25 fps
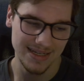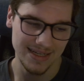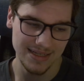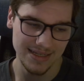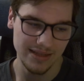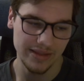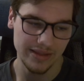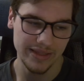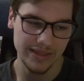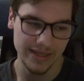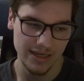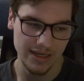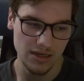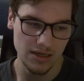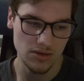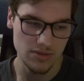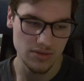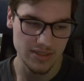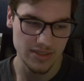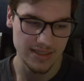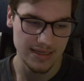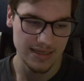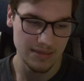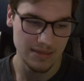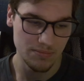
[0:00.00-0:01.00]
anything
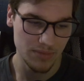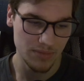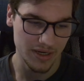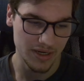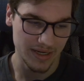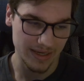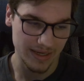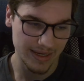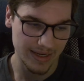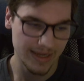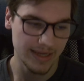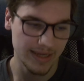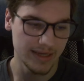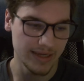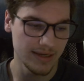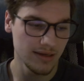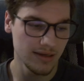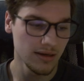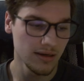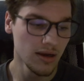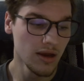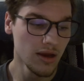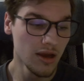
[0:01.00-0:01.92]
else than my king